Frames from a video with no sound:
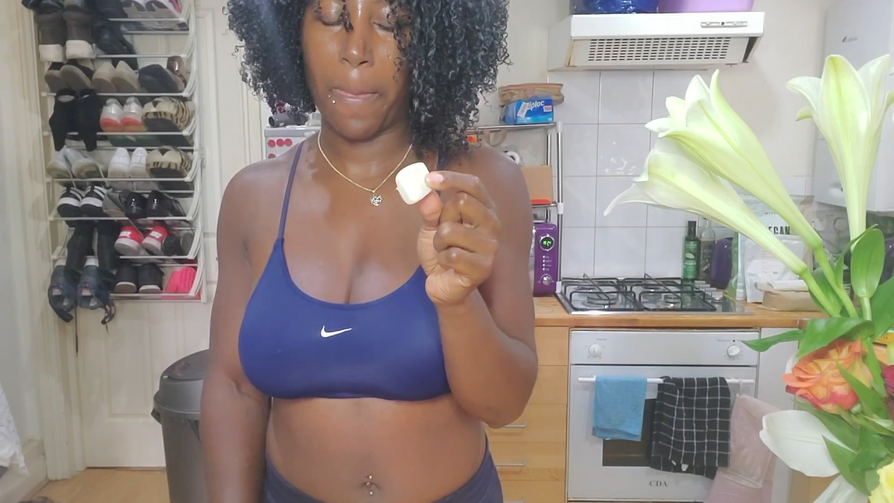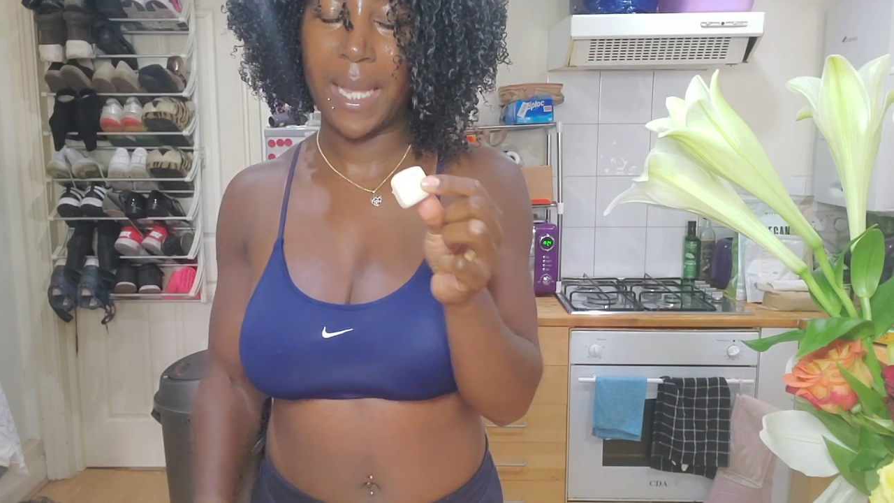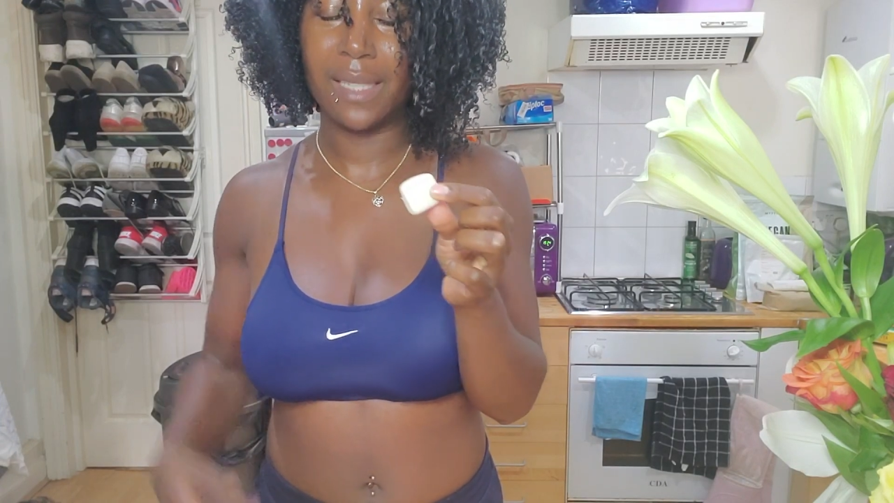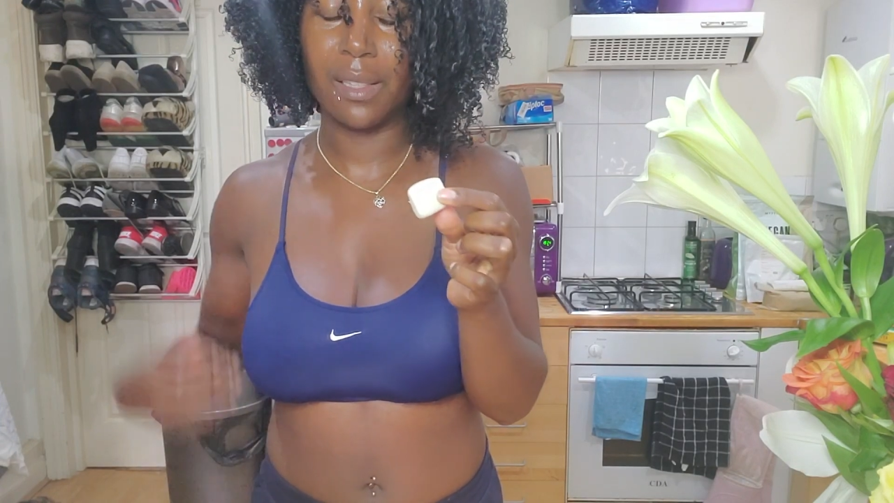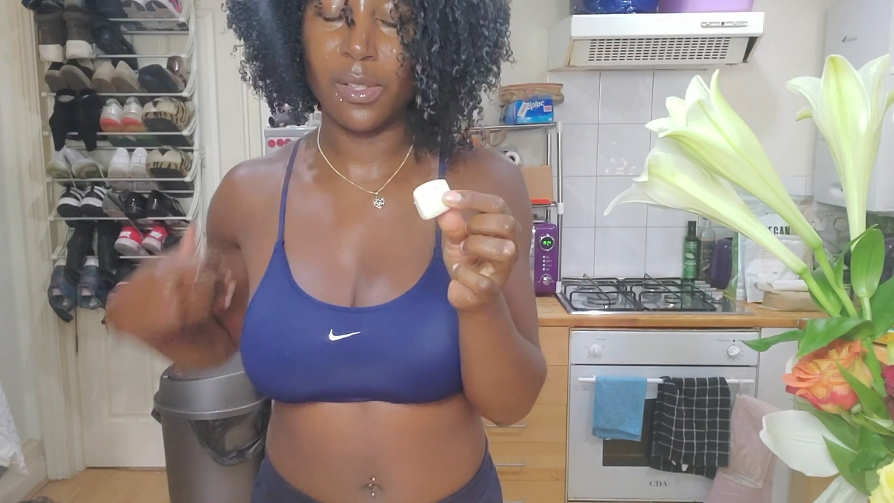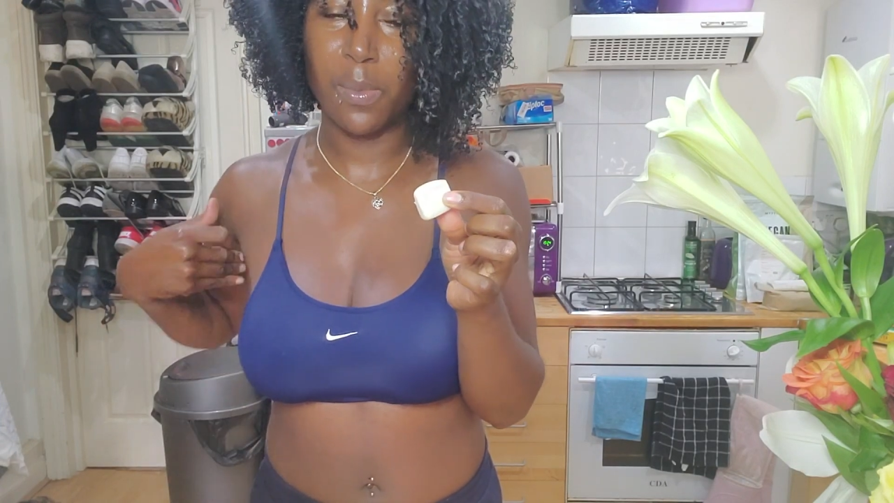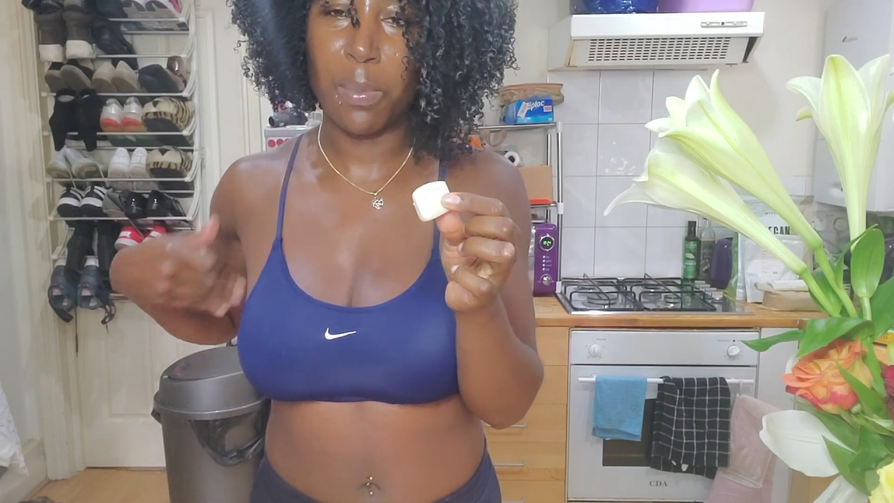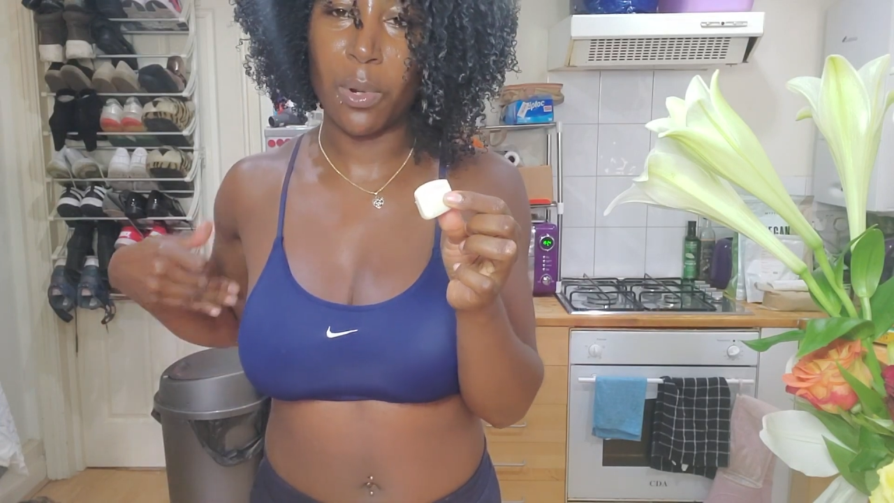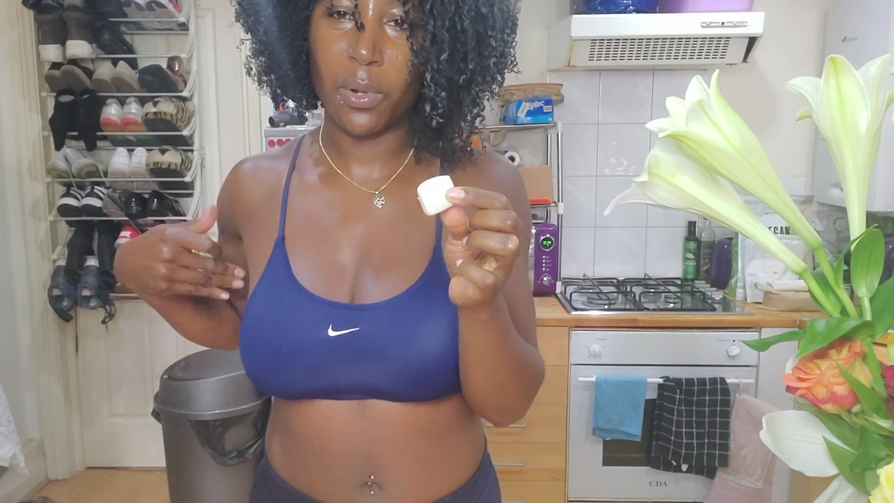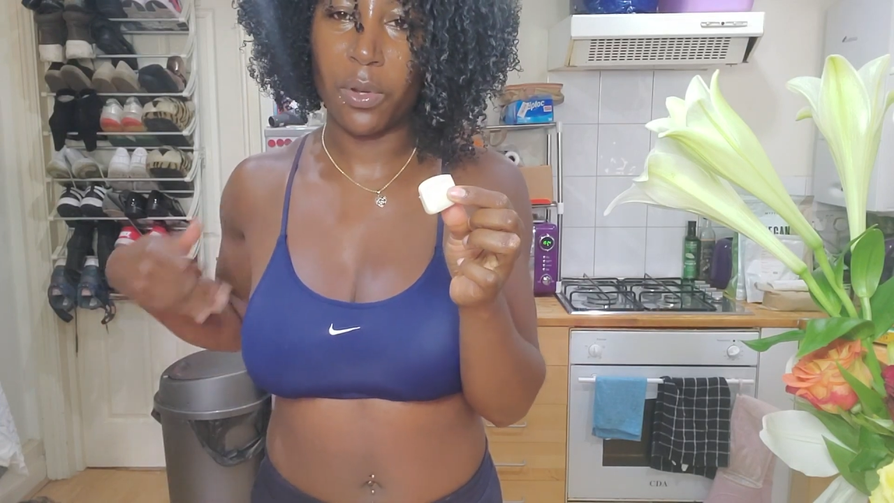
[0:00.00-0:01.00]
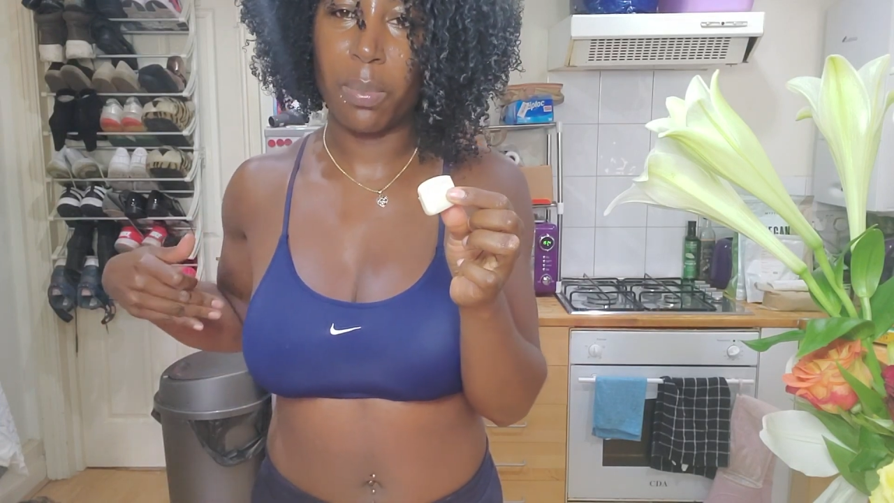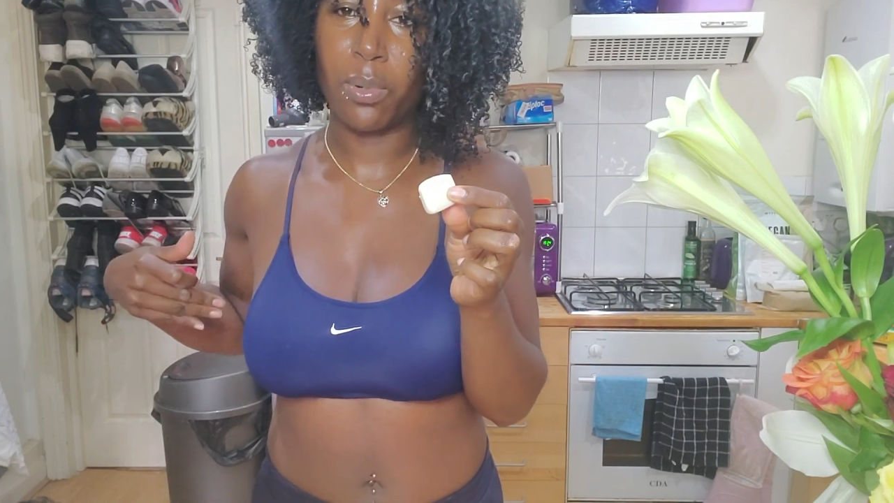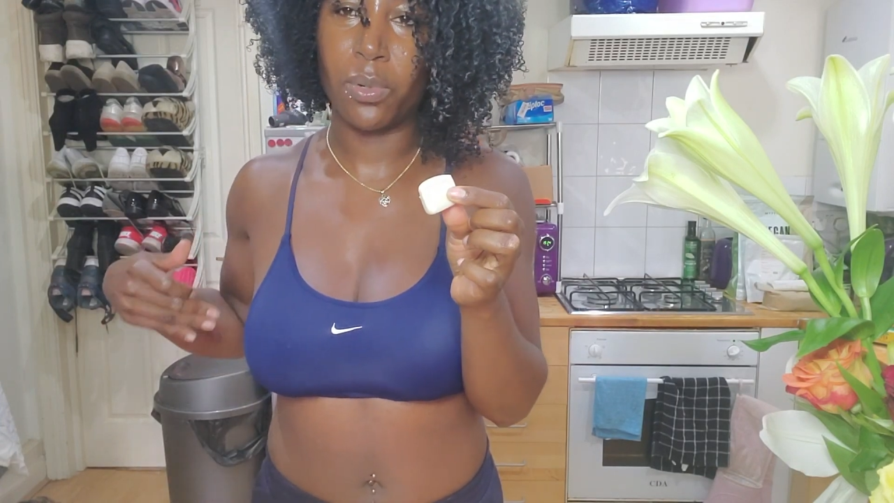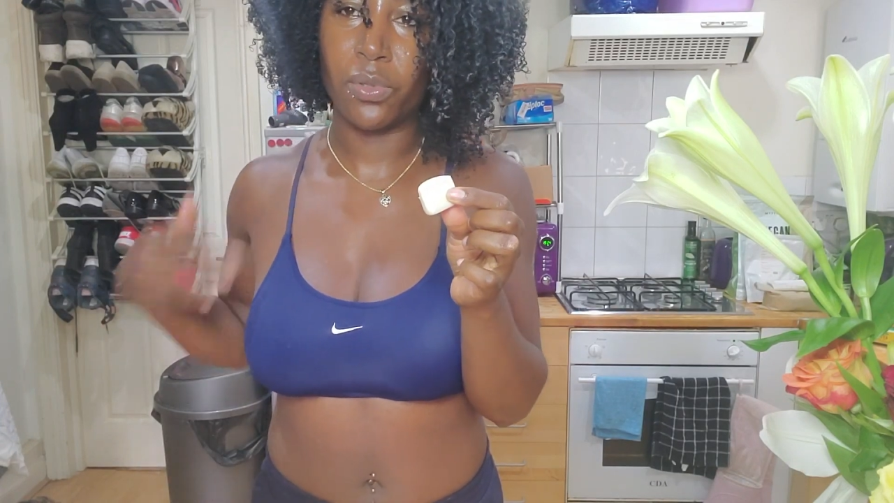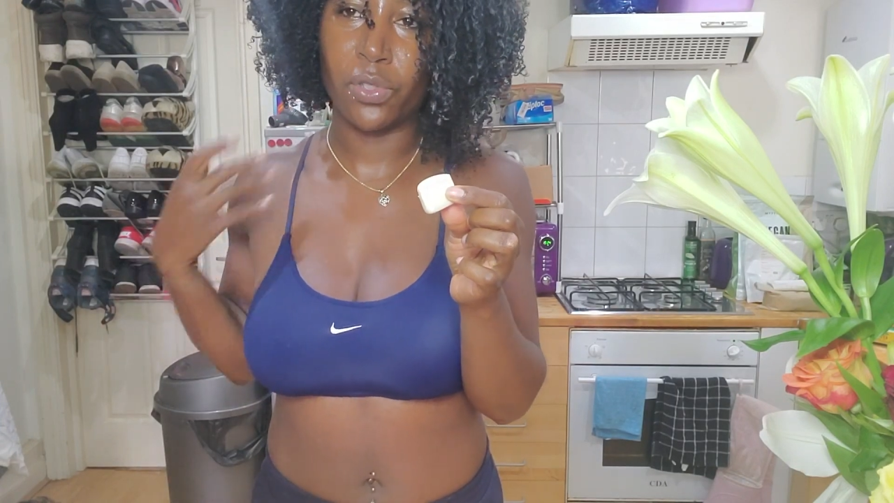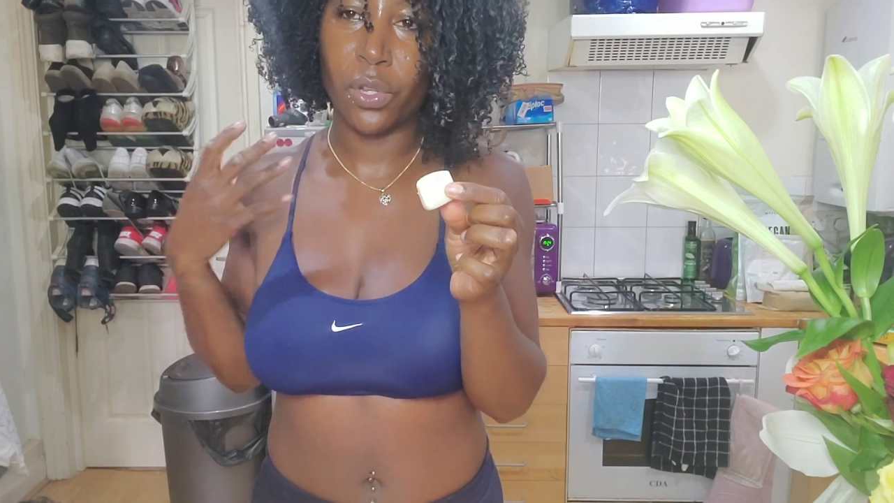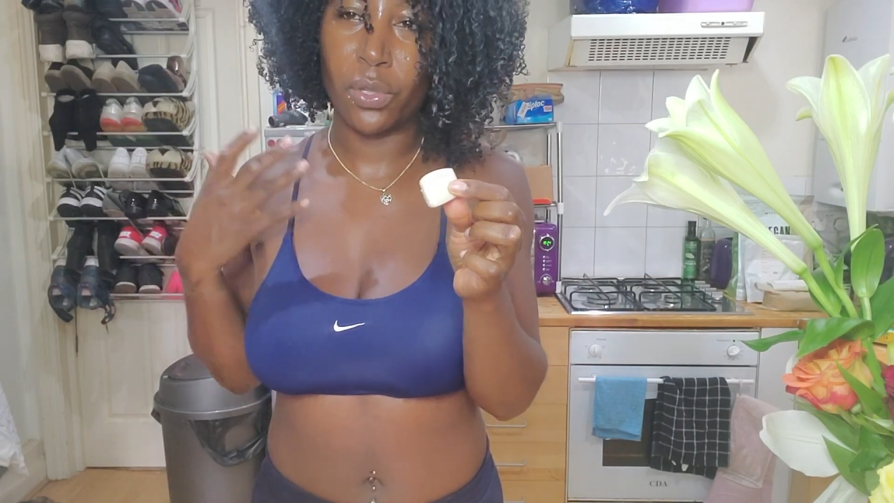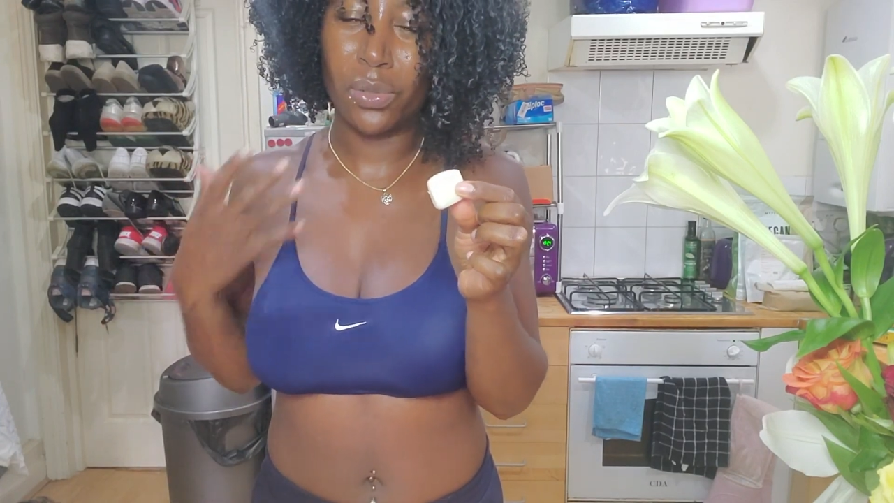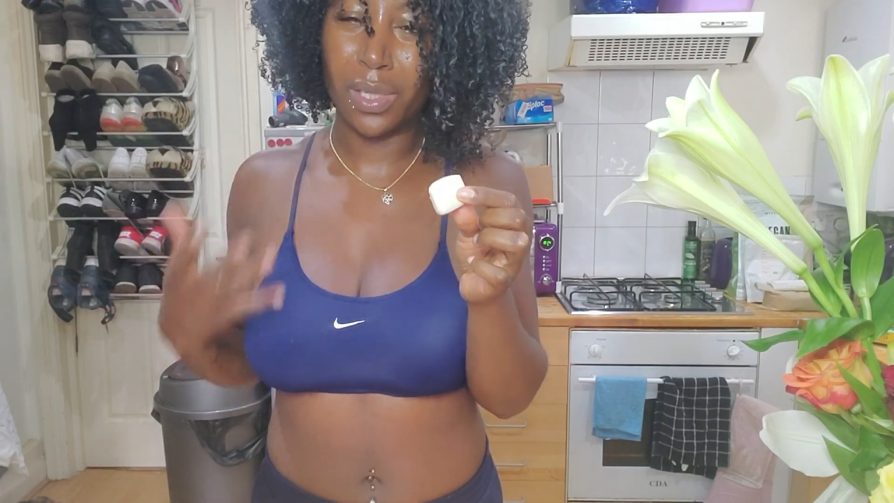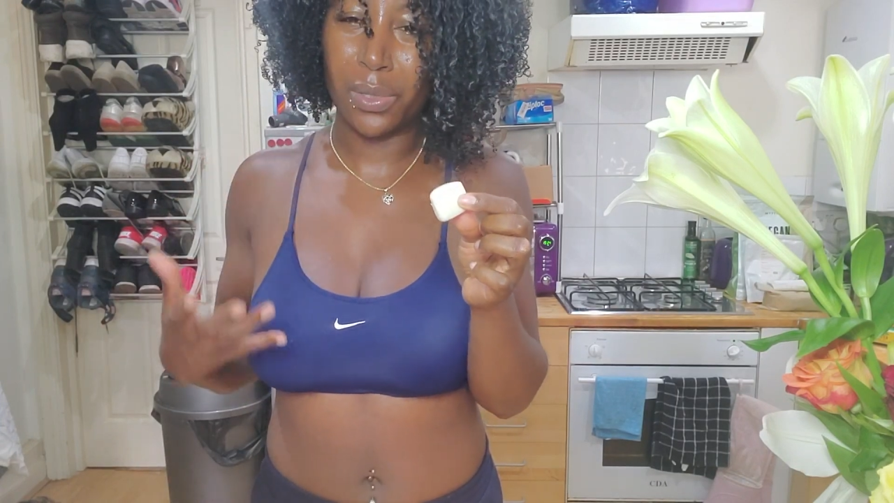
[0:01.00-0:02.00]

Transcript: it doesn't block your pores, so you still